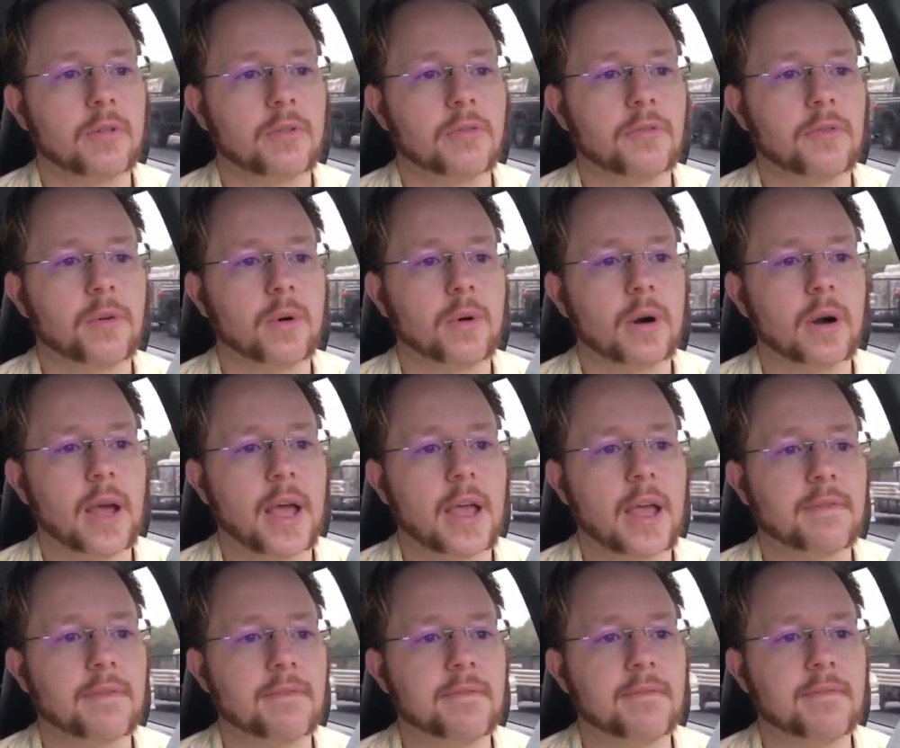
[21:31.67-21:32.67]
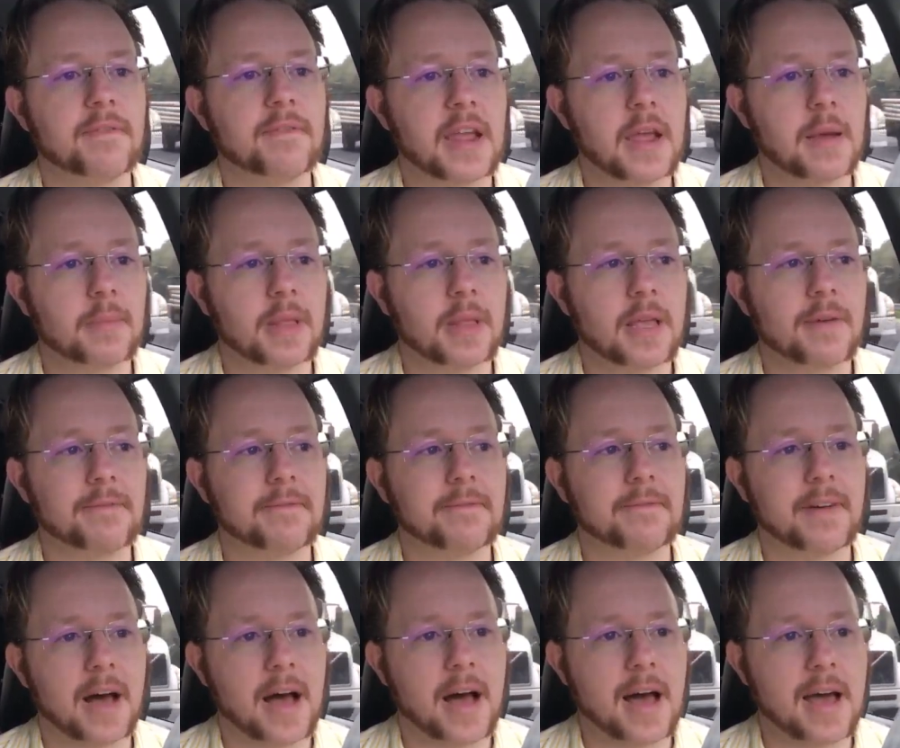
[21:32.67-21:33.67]
for a family of
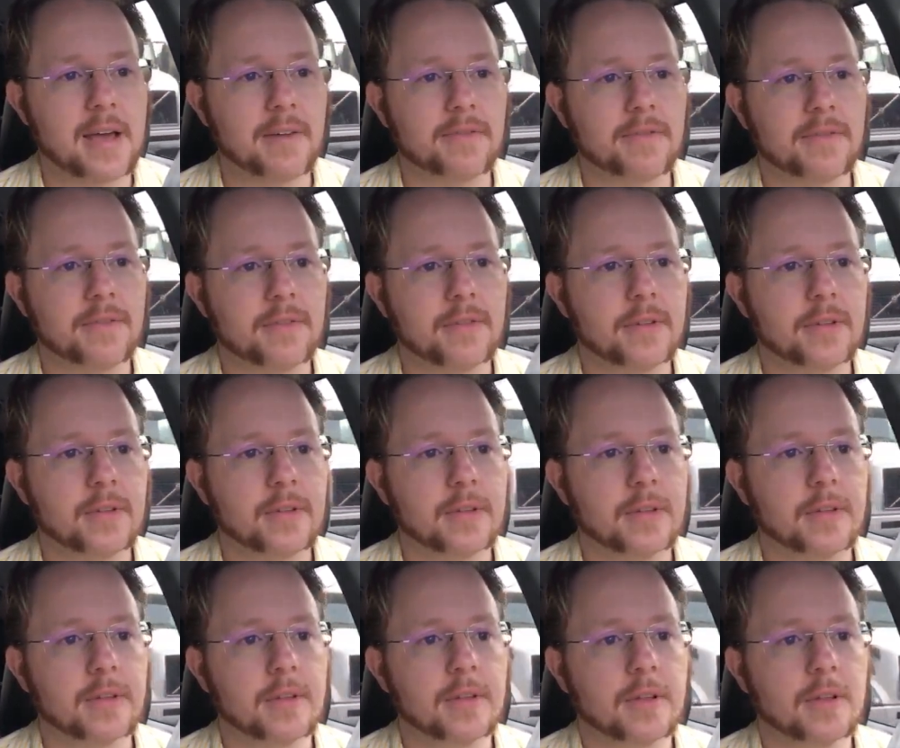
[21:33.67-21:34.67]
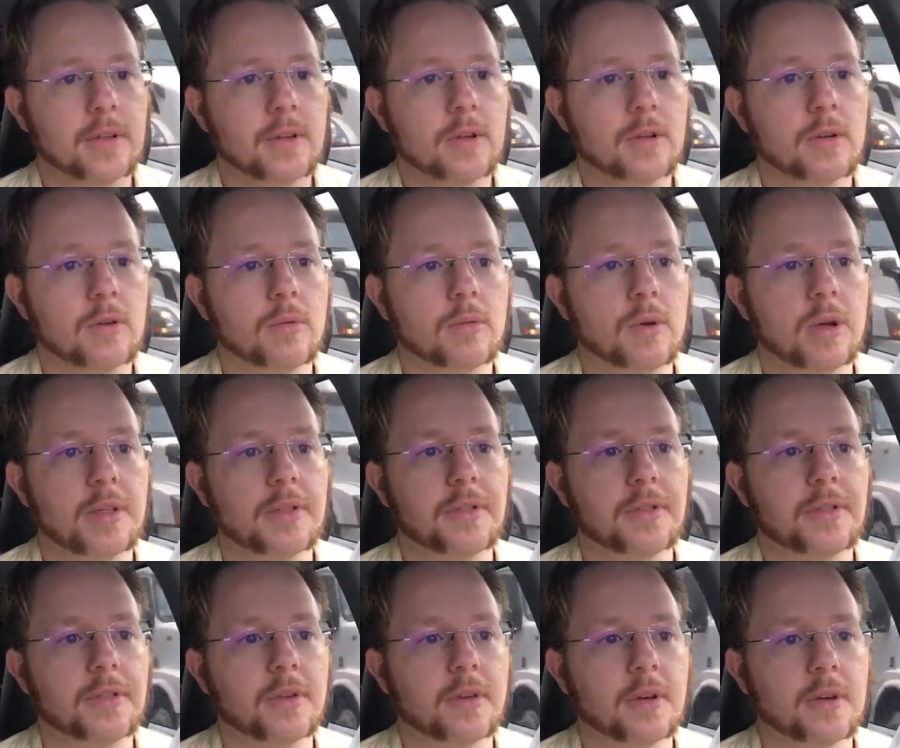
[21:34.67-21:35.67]
5 with